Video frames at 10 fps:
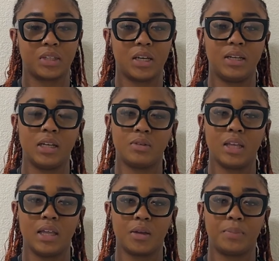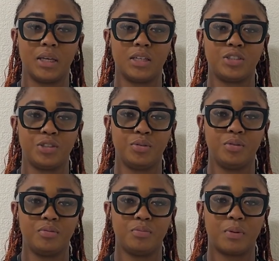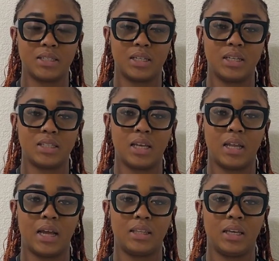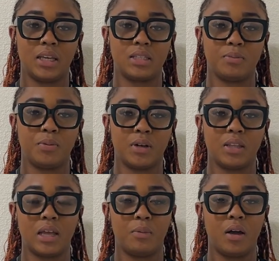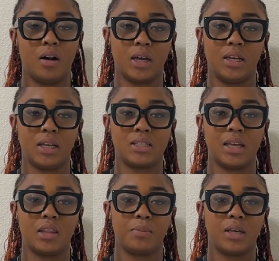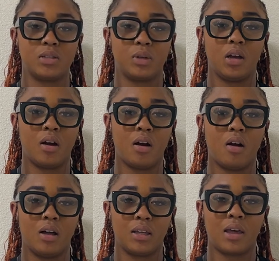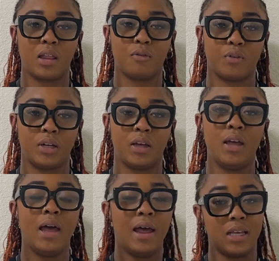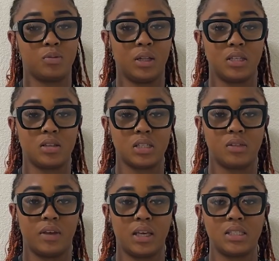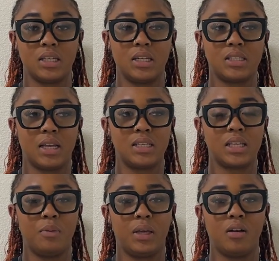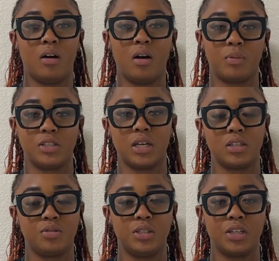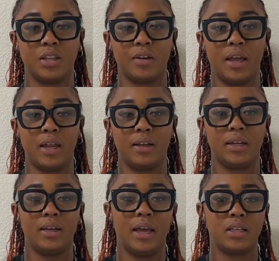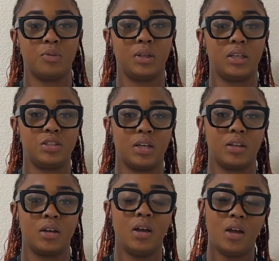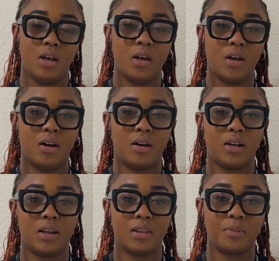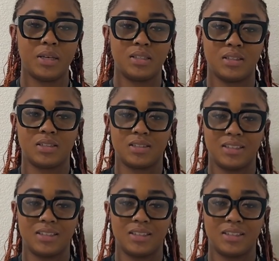connect with other BSU presidents, and I think it's important that we all connect together because we are all in California as well as Las Vegas, and it's nice that we can all reach out to each other and connect with each other on another basis.